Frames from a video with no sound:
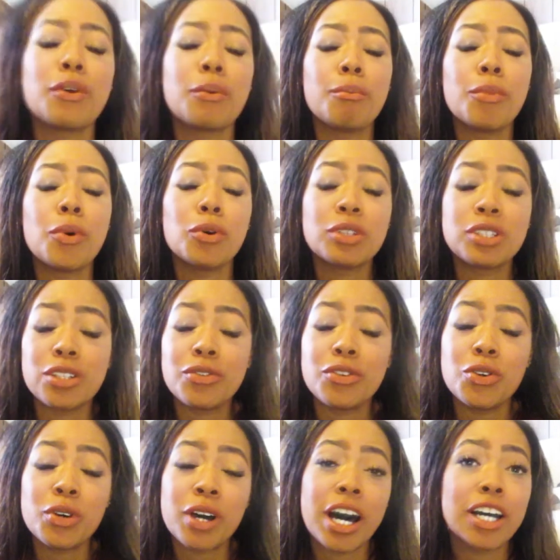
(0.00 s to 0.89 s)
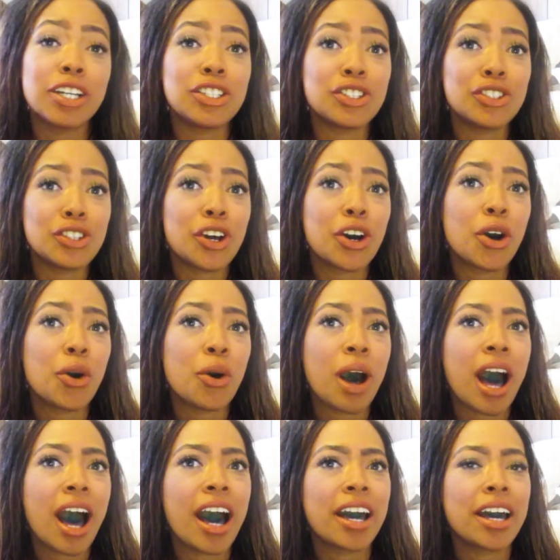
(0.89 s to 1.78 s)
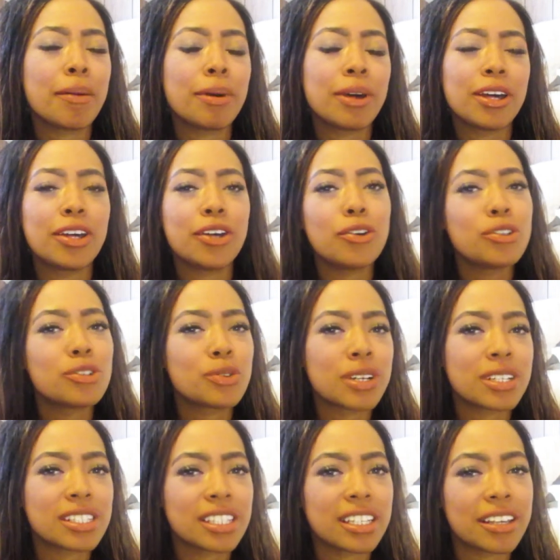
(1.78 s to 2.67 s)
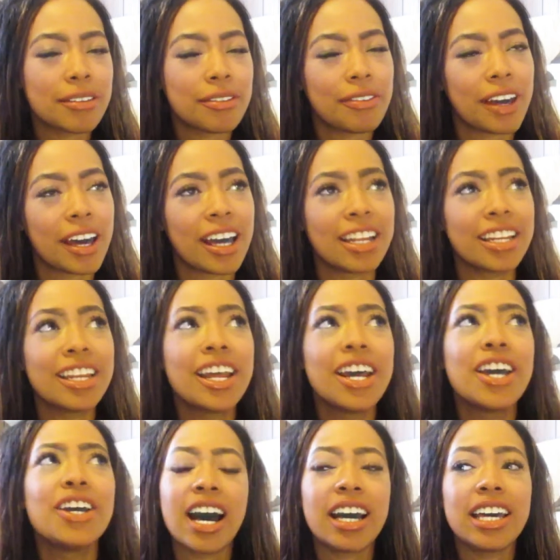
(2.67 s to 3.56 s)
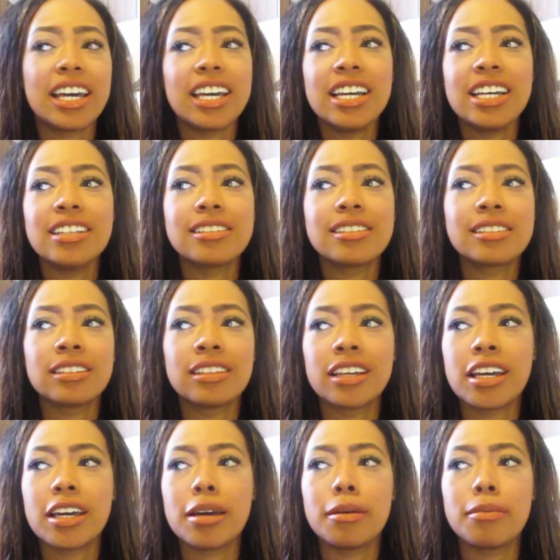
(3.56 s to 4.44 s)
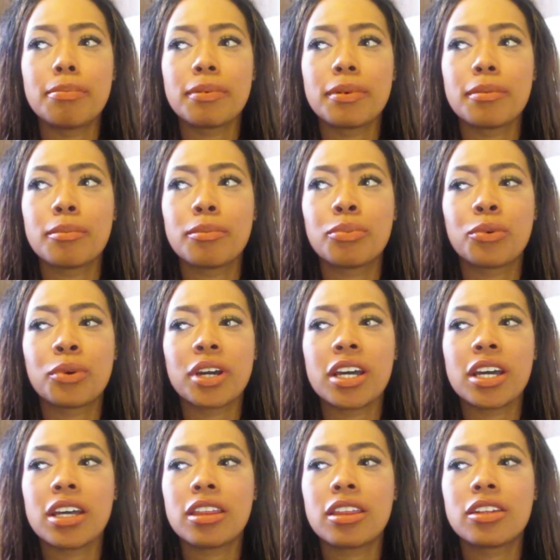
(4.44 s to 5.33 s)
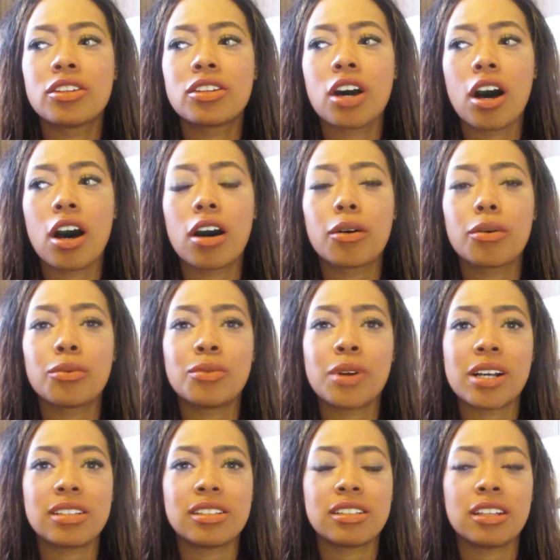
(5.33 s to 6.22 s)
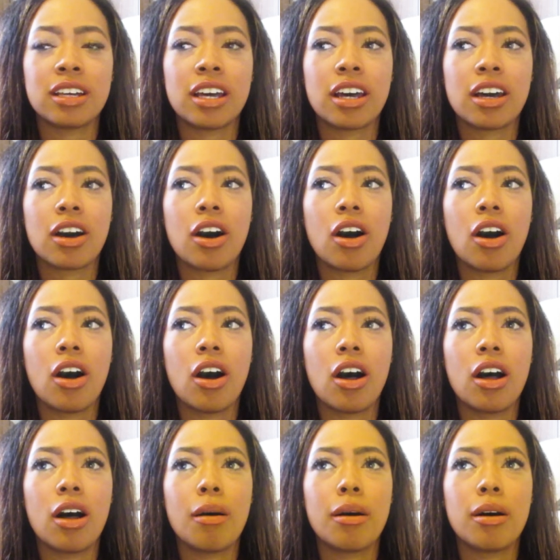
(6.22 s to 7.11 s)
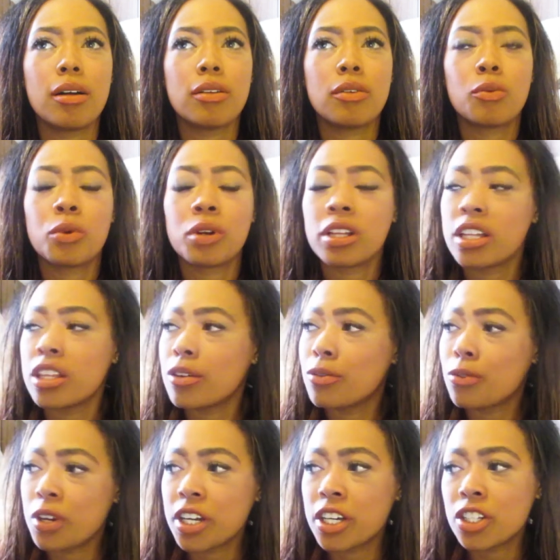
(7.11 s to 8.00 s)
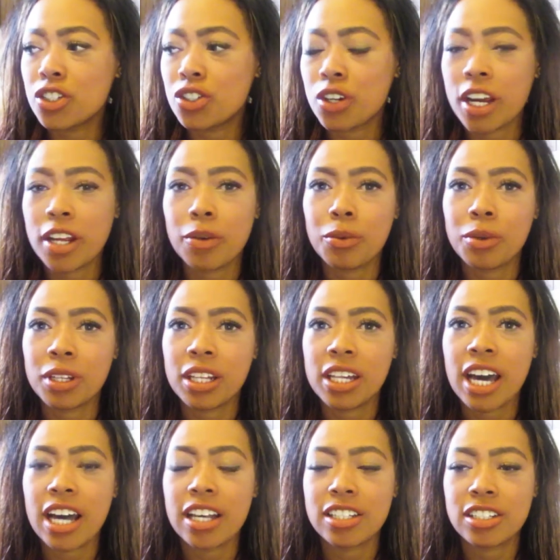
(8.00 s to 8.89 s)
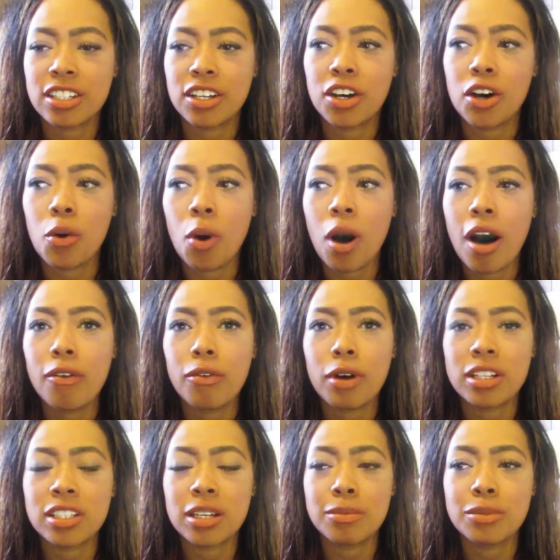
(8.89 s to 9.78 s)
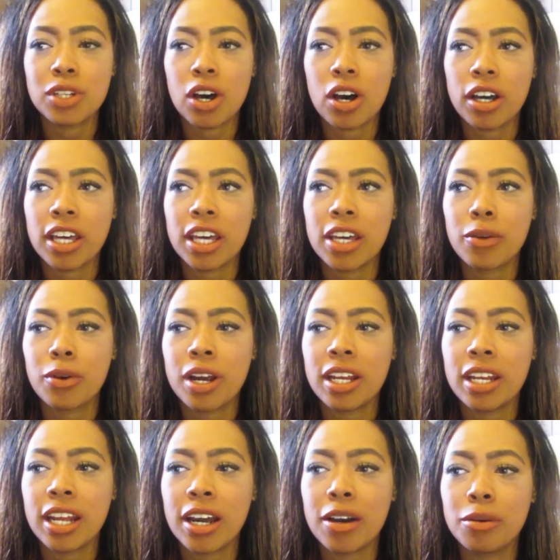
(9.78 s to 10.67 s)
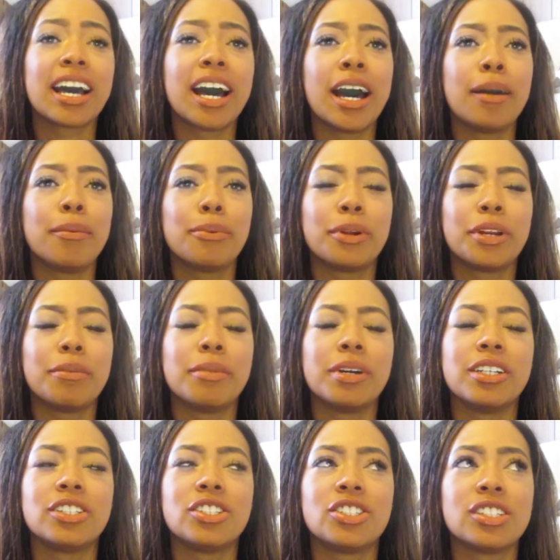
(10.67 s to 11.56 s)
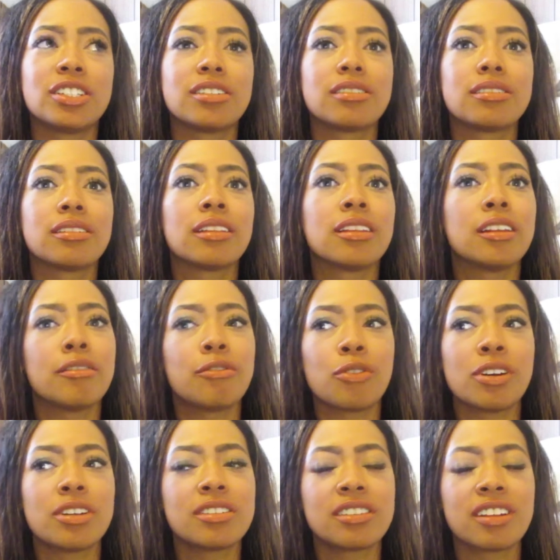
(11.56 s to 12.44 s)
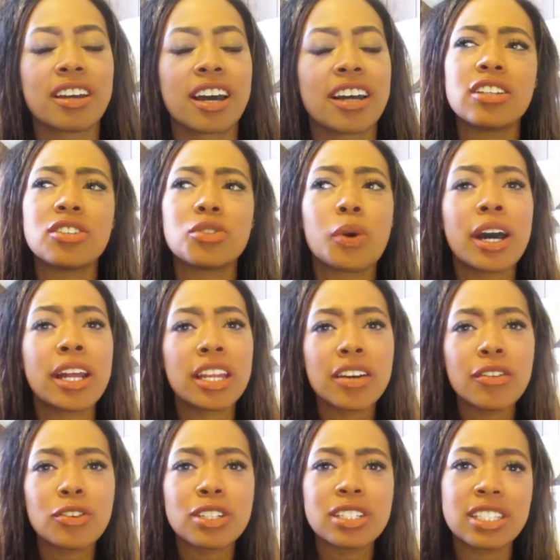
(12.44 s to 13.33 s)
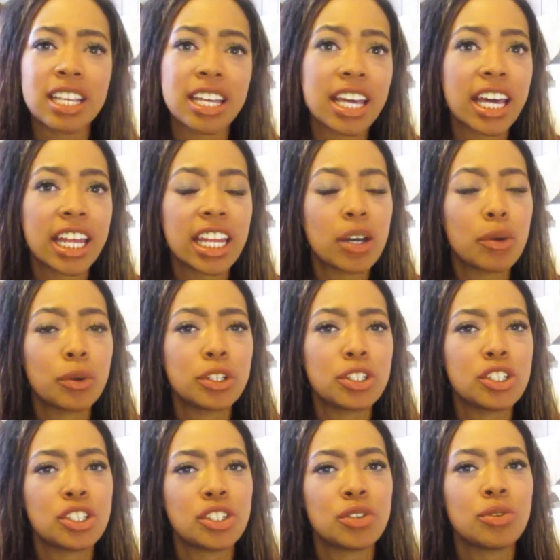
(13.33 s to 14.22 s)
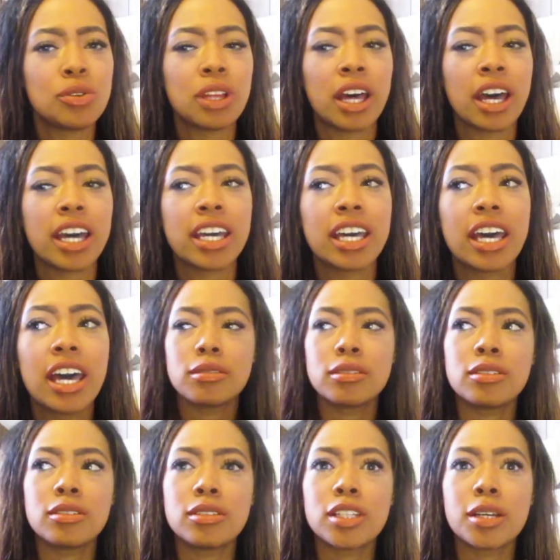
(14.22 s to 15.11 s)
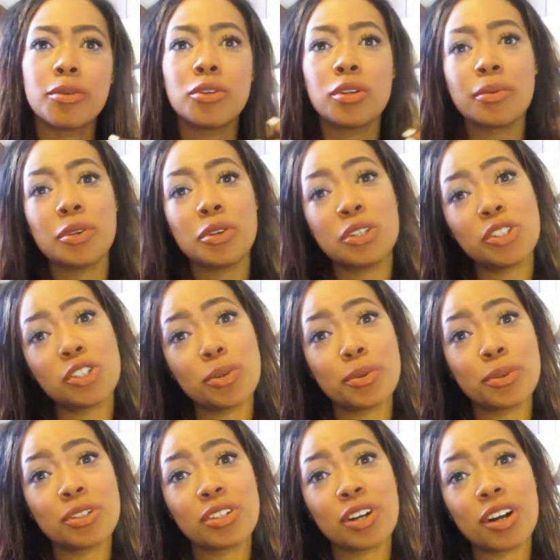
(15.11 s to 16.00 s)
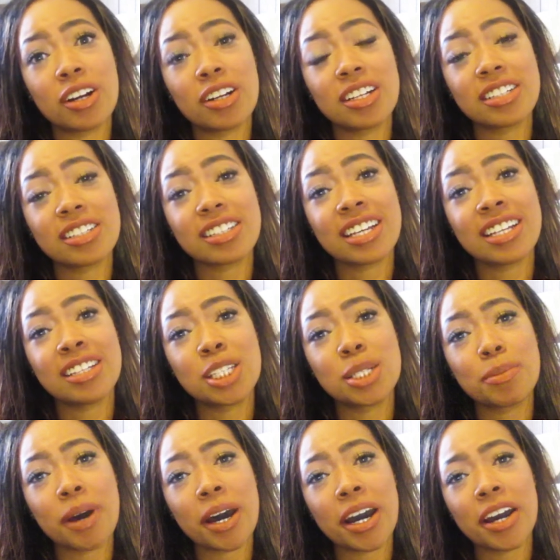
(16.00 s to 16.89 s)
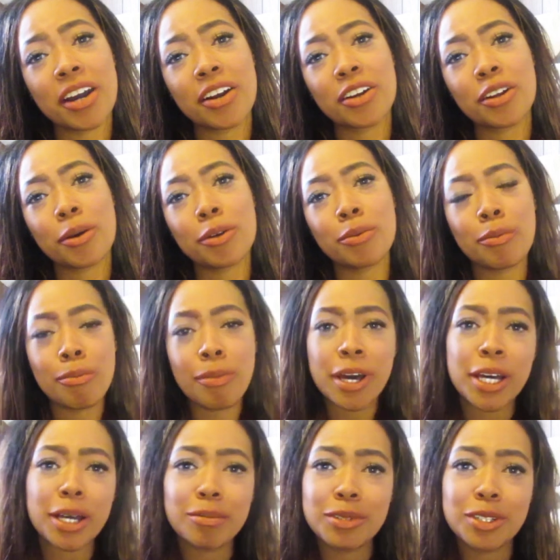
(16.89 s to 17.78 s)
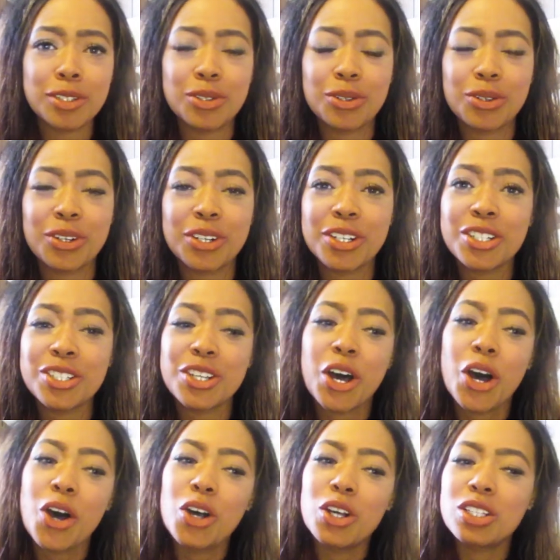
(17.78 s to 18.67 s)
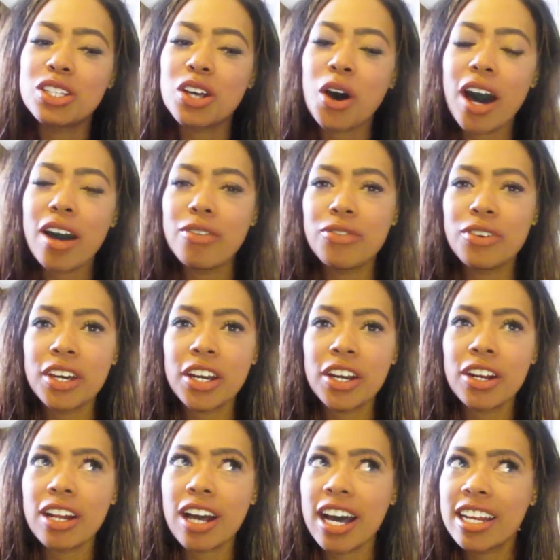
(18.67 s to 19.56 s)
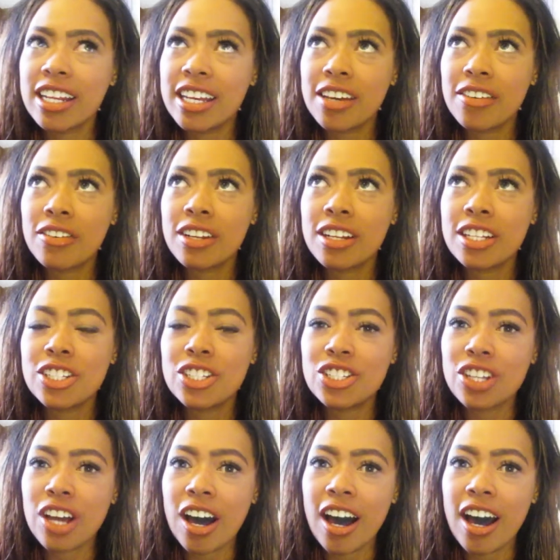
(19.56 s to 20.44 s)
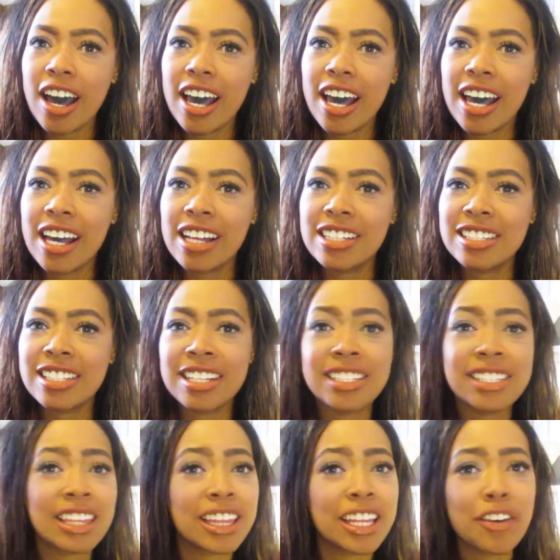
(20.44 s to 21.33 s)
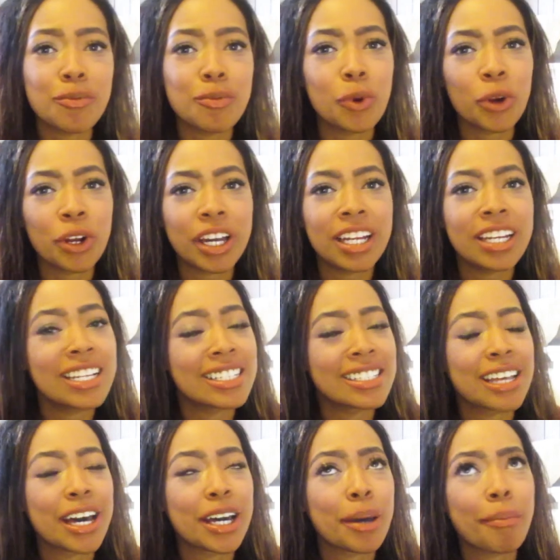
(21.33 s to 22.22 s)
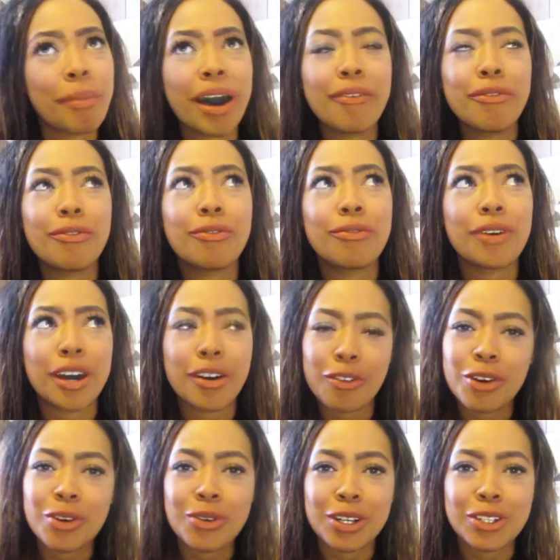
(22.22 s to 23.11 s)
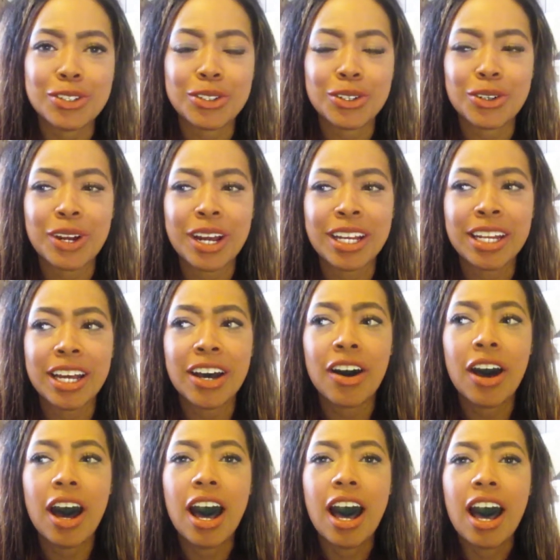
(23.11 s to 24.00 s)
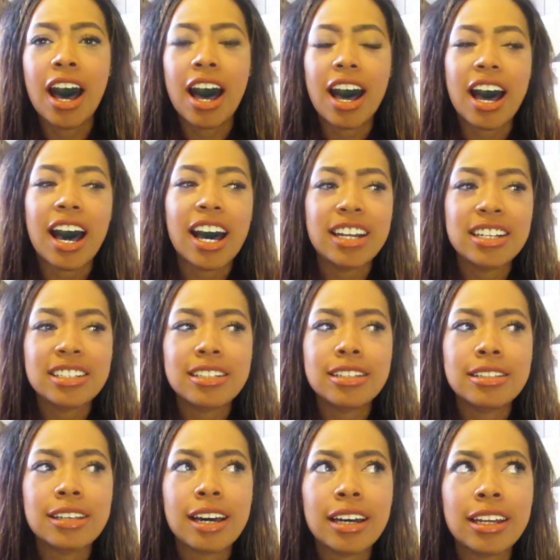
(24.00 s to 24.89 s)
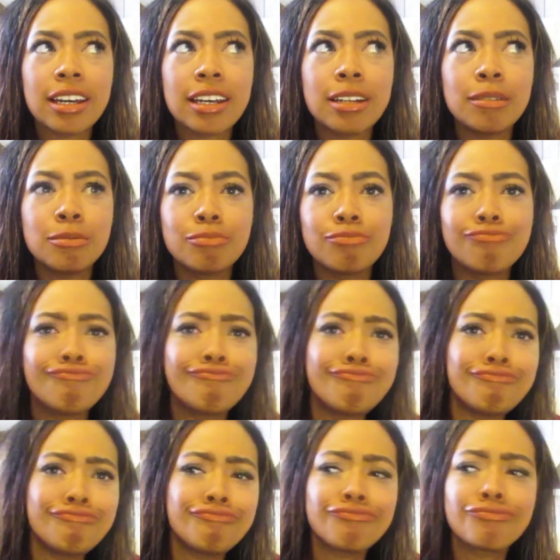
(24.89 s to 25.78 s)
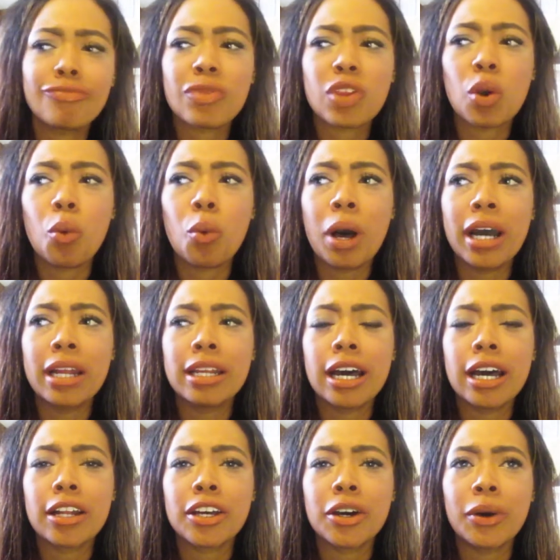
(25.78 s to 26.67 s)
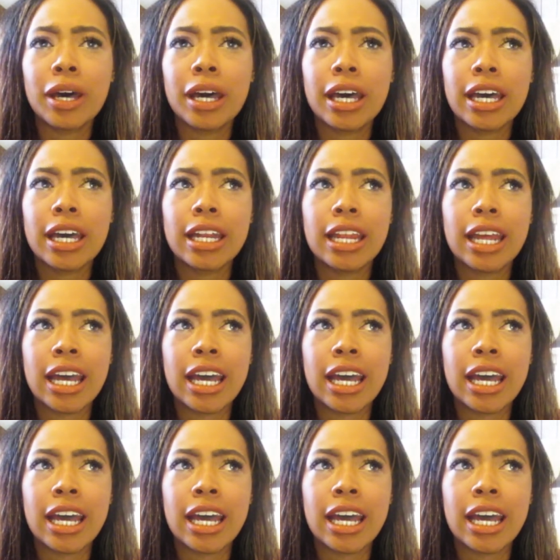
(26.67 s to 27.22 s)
Most of you guys know I am a huge wrestling fan. I eat, sleep, breathe, talk wrestling. Really, the freaking train really has to go off as I'm talking right now. I pretty much just live wrestling. So I never see anyone do like WWE superstars inspired makeup tutorials. So I figured I'd give it a shot, and since Liv Morgan is like my favorite wrestler right now, I just decided, why not go ahead